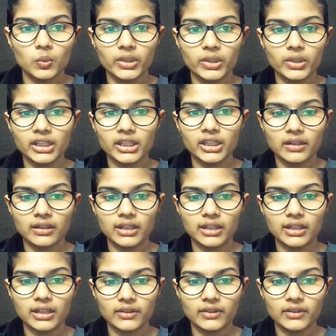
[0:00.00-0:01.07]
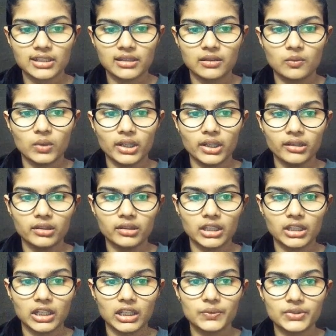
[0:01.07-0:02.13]
we are having some
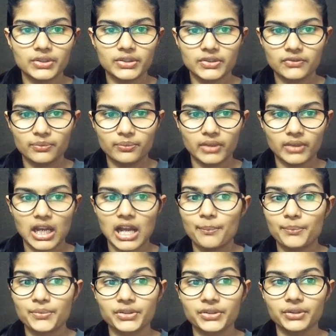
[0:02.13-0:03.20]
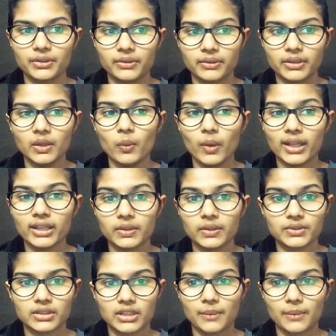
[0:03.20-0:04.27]
1000 apps here. Okay,
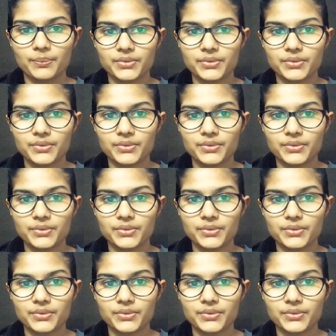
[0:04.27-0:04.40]
1000